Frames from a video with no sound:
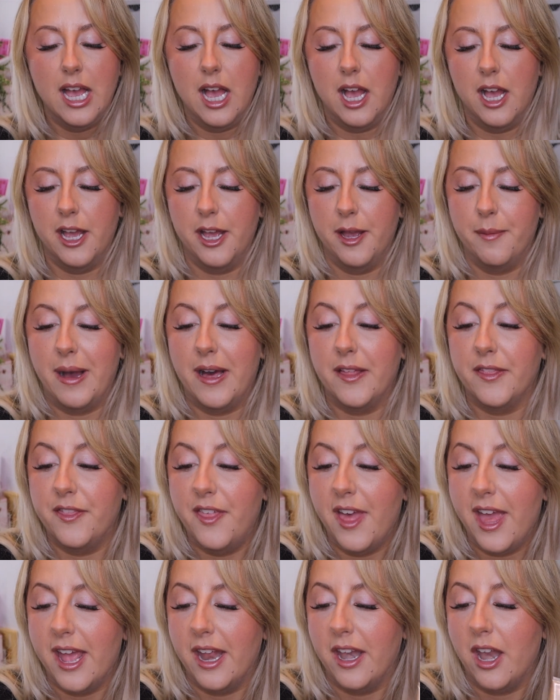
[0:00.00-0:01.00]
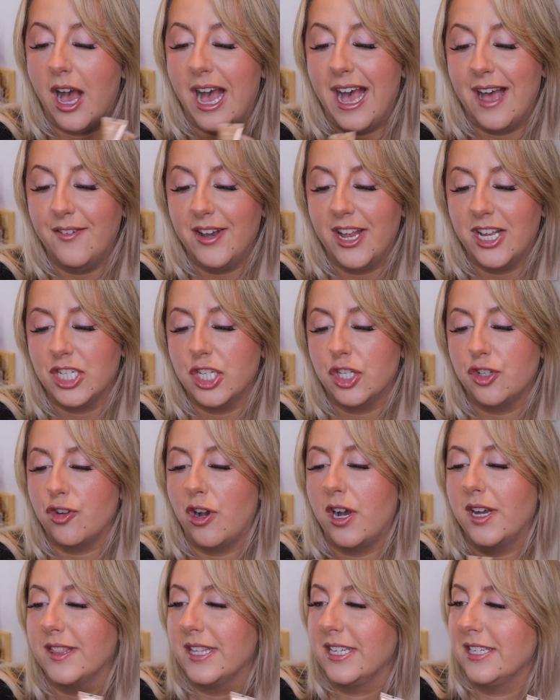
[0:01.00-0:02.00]
And then I haven't actually
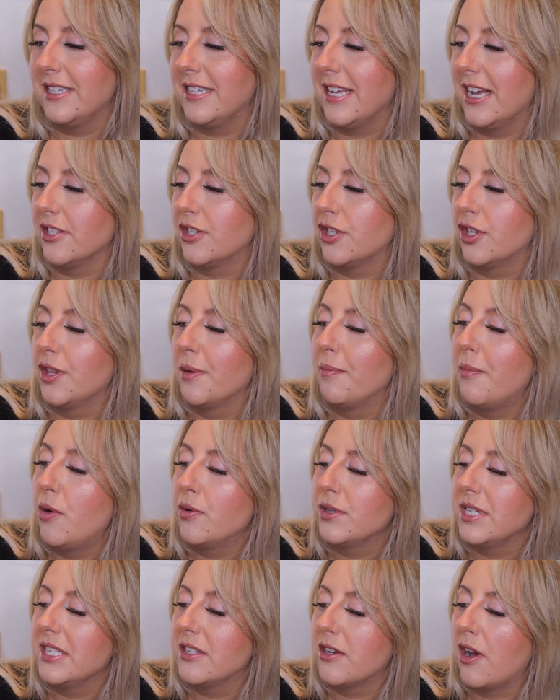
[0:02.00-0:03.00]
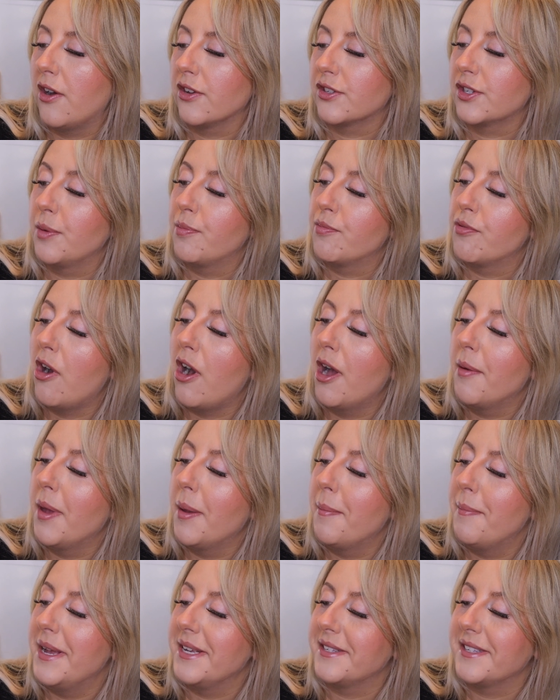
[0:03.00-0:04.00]
tried this yet. So the Multitasker primer,
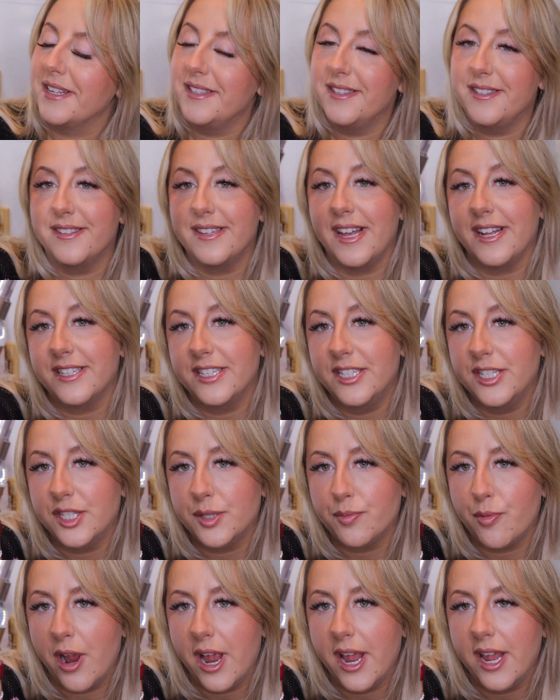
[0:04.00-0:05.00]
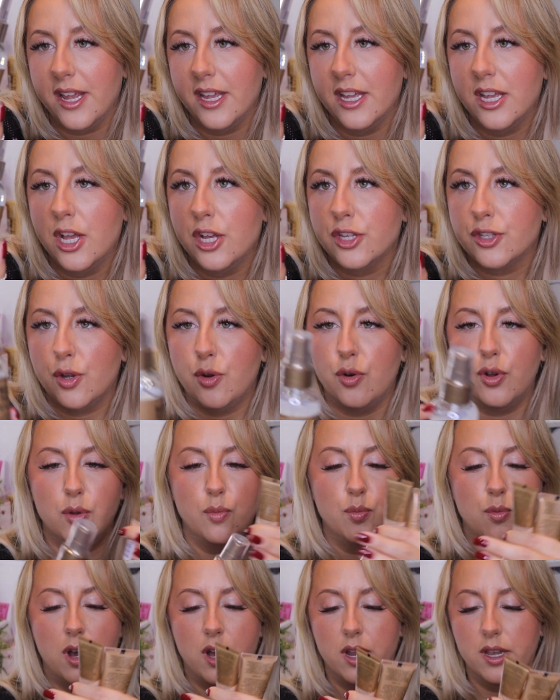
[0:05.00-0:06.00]
mist and setting spray. So all
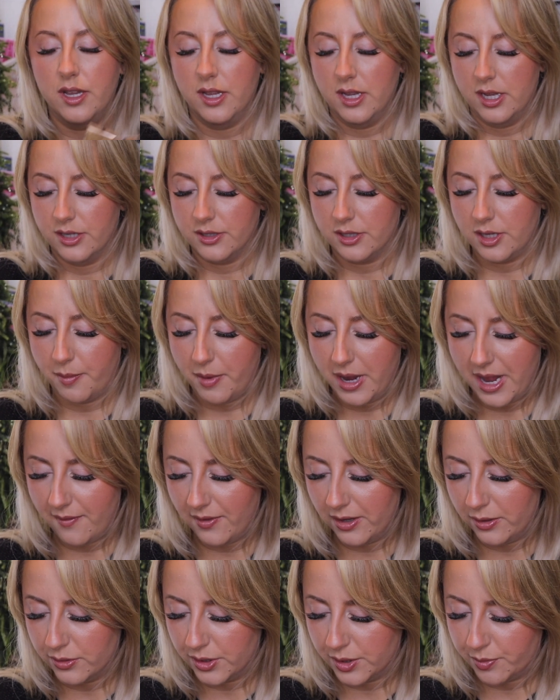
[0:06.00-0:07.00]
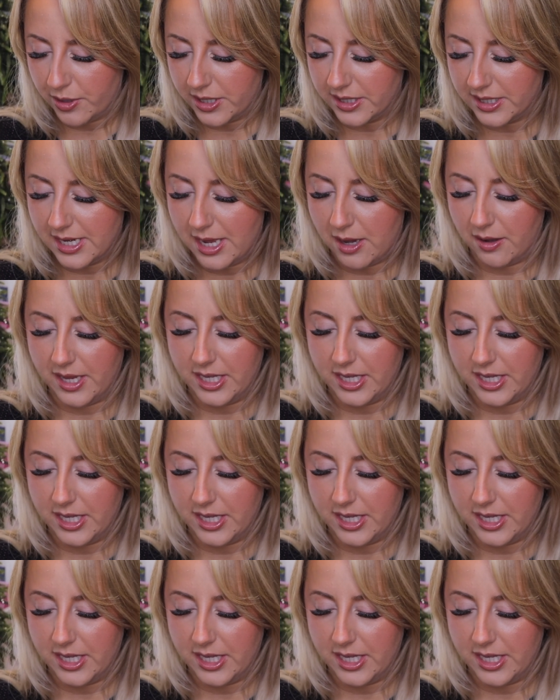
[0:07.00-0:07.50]
in one. So I might have a little spritz now.